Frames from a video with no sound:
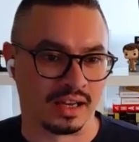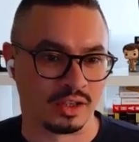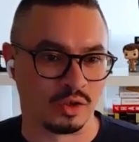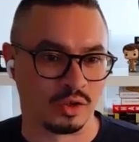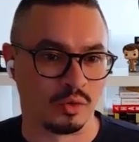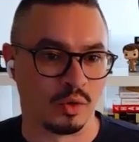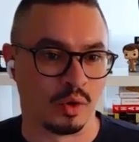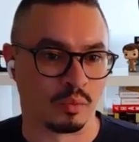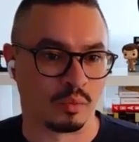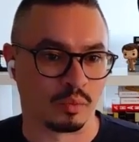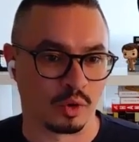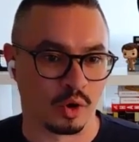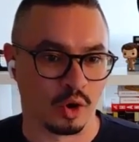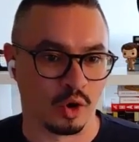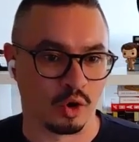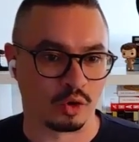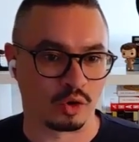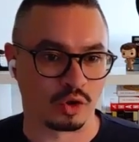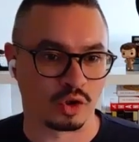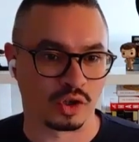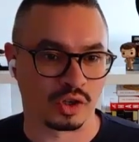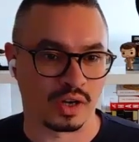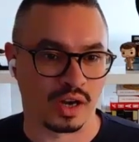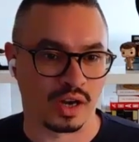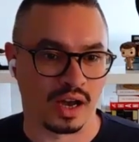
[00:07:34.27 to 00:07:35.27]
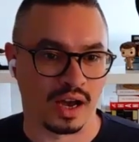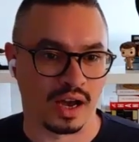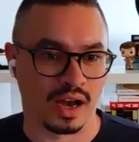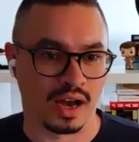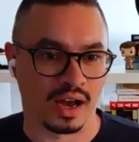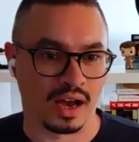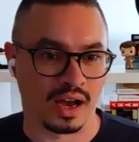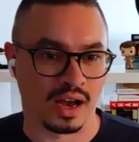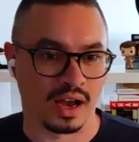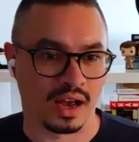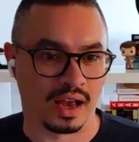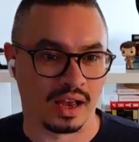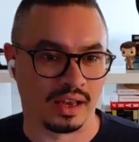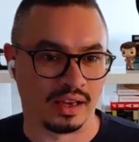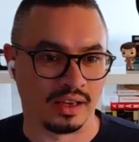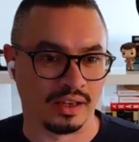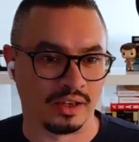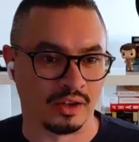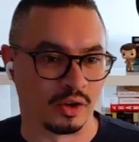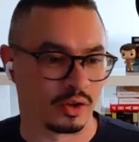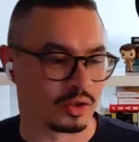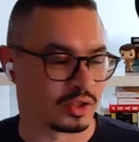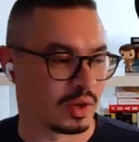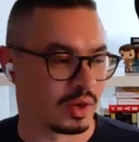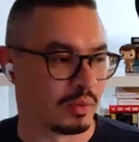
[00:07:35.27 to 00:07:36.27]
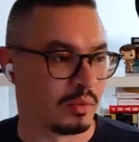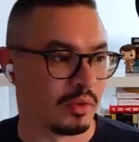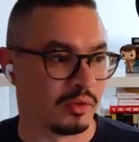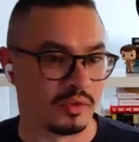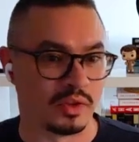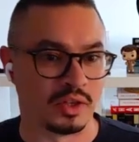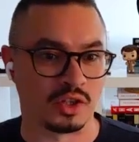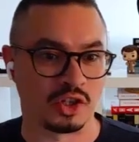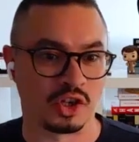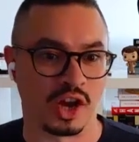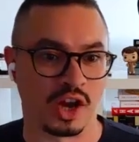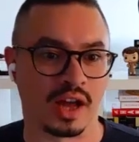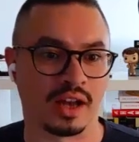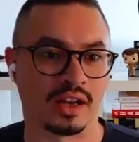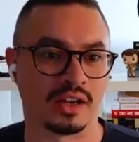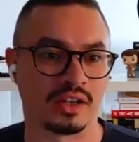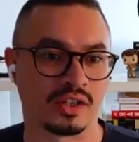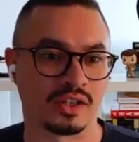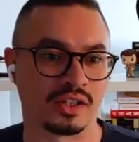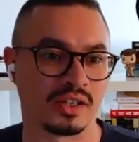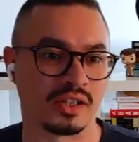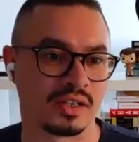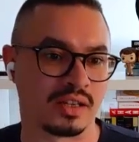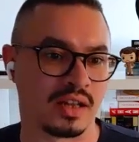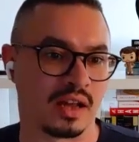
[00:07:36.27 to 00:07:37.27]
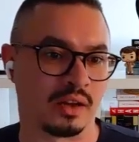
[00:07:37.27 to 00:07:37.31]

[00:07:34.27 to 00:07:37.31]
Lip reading: to approach some of the challenges